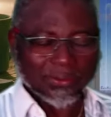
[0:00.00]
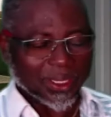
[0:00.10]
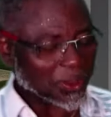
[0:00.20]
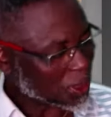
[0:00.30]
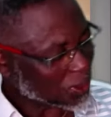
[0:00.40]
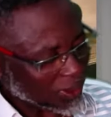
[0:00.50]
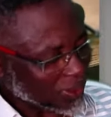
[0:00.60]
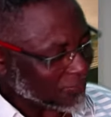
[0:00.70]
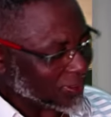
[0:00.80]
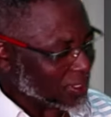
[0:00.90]
I just saw a
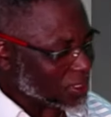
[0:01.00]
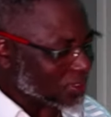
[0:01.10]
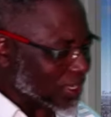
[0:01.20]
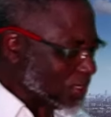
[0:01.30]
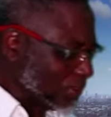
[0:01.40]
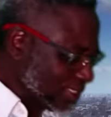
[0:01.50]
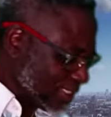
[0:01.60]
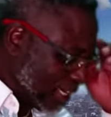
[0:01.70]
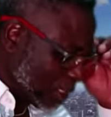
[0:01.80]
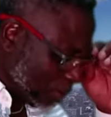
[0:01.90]
revelation. So
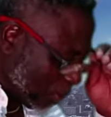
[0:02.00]
tears